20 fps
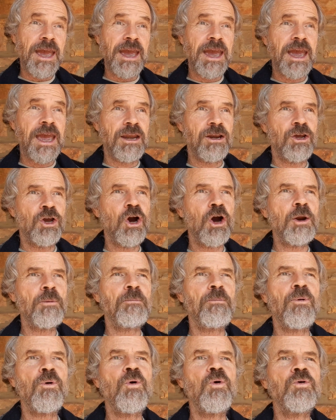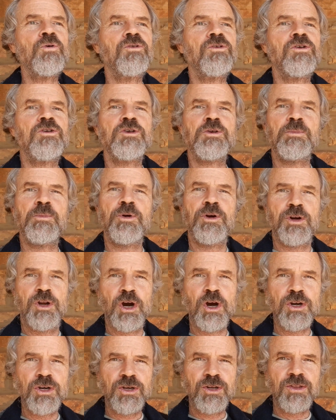and God pours his spirit
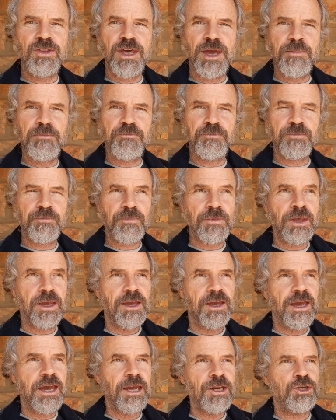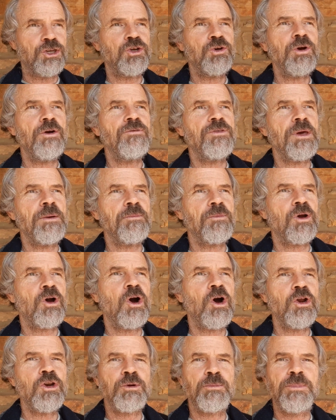onto them. And two of them
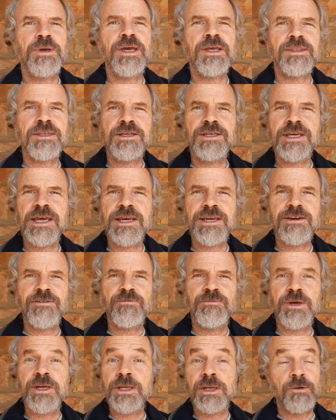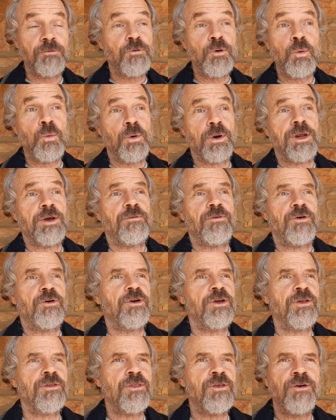can't be at the tent of meeting for whatever
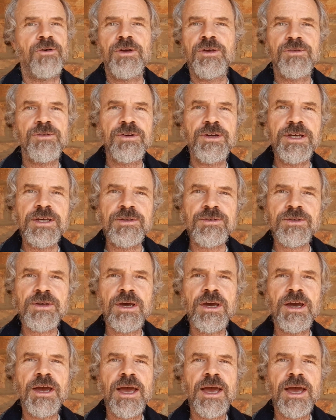the reason is.